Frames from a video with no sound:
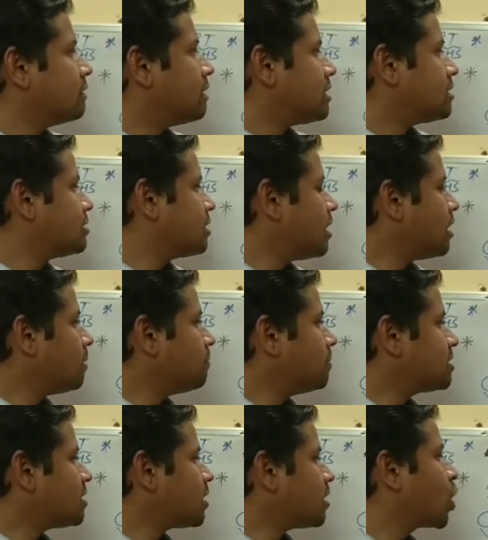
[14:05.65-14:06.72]
rational
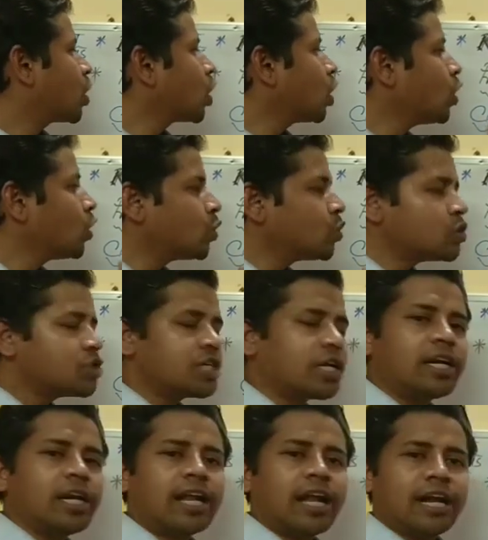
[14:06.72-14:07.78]
numbers are closed
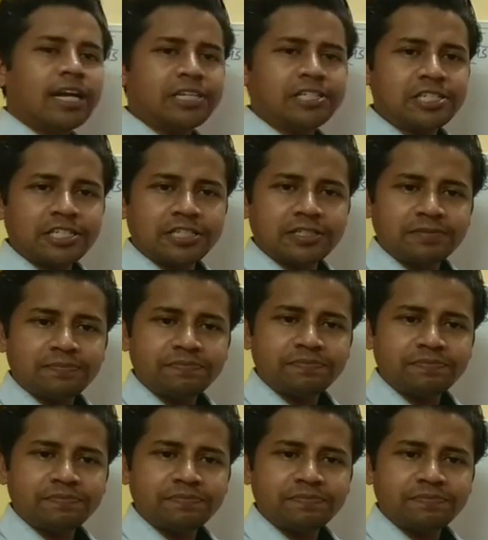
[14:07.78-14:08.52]
under addition.